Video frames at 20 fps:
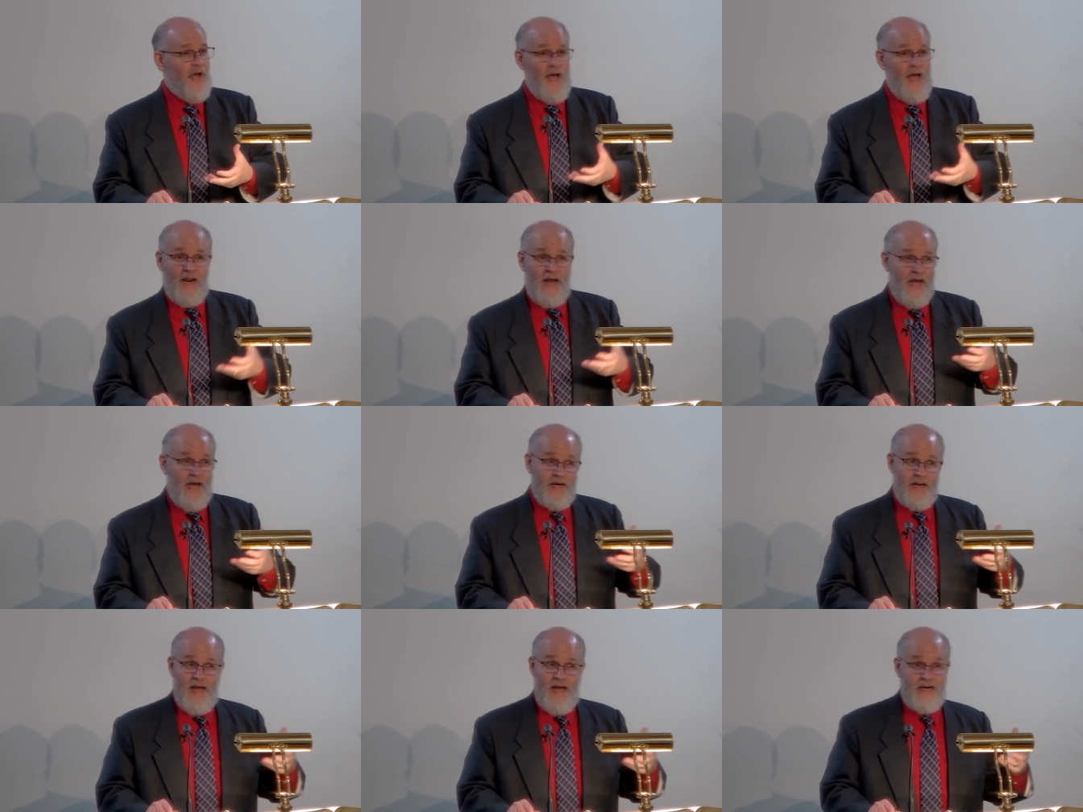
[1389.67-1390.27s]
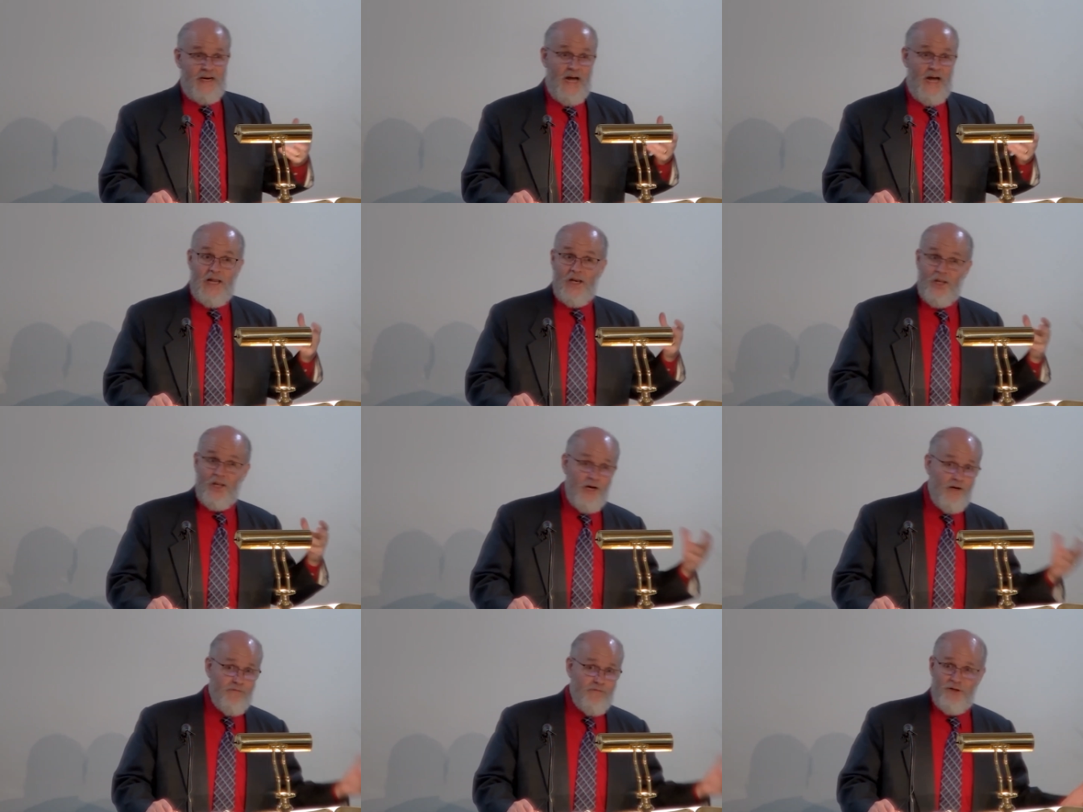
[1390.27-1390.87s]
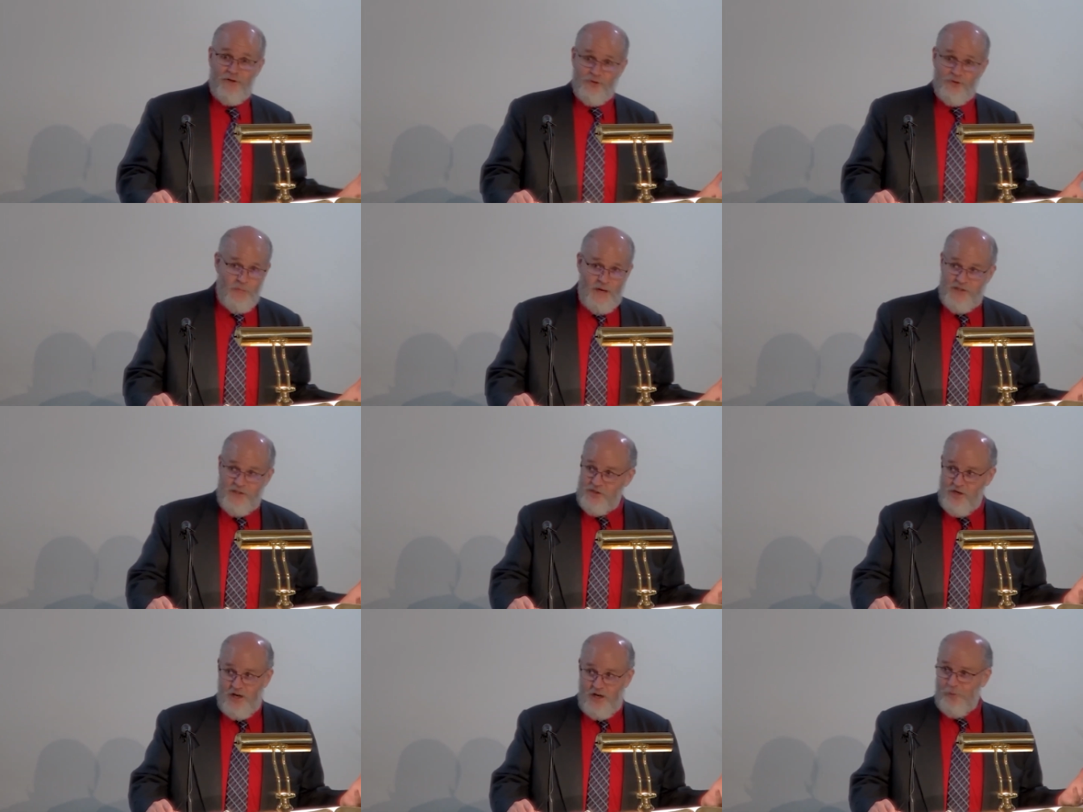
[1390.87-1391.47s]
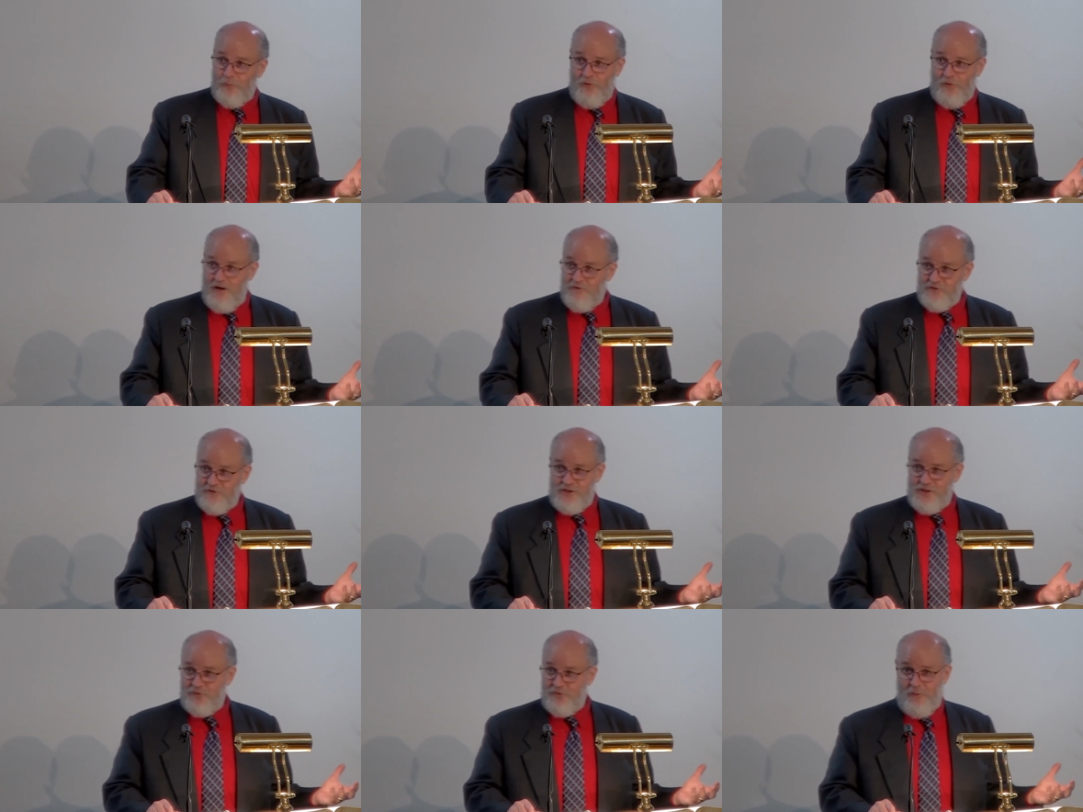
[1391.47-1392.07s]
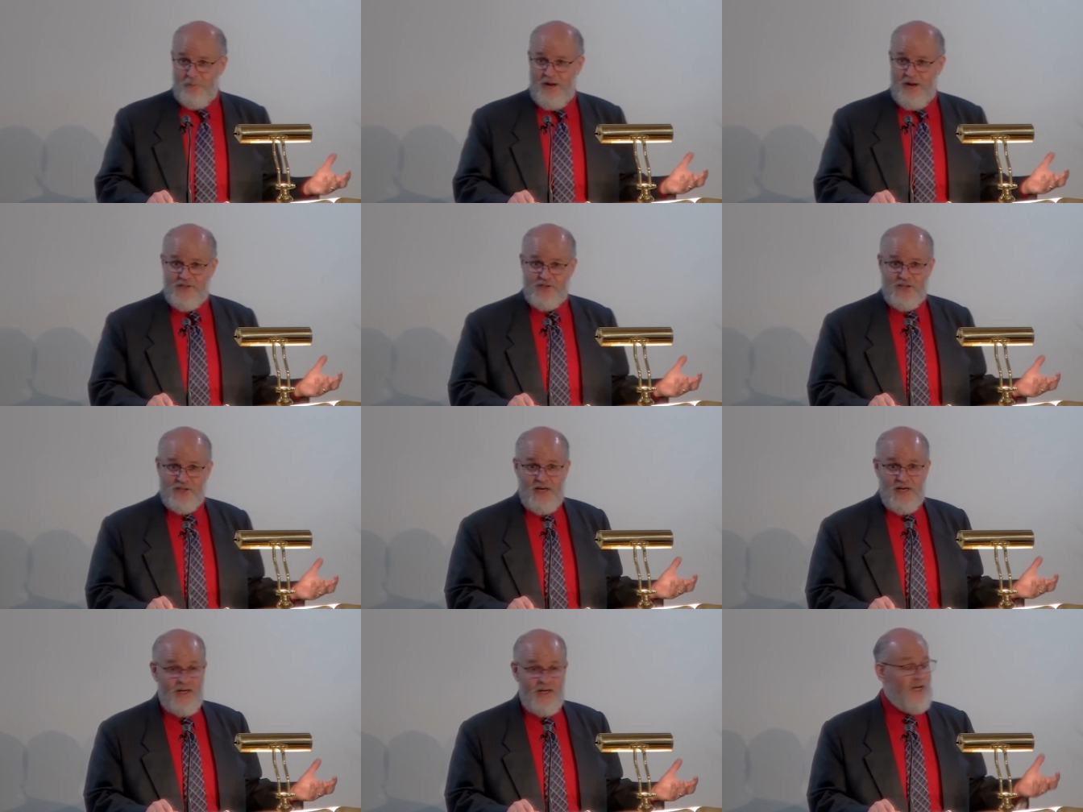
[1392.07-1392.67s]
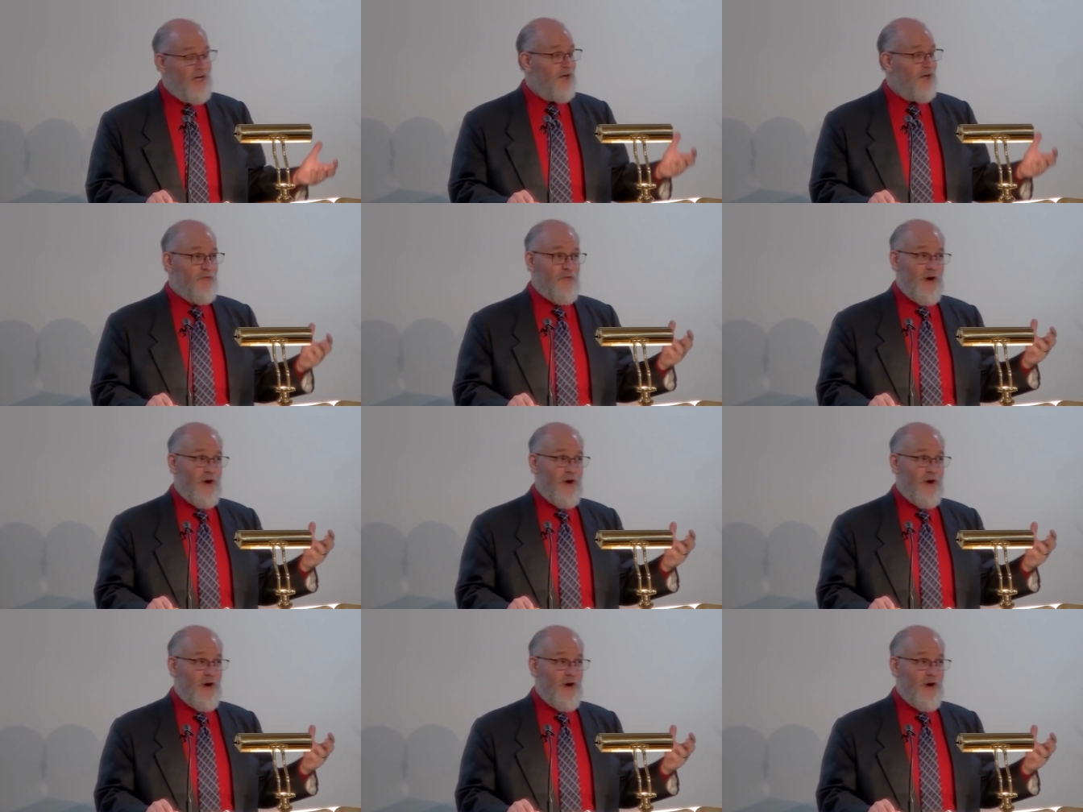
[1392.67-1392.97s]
And, and, and I love those messianic prophecies from Isaiah.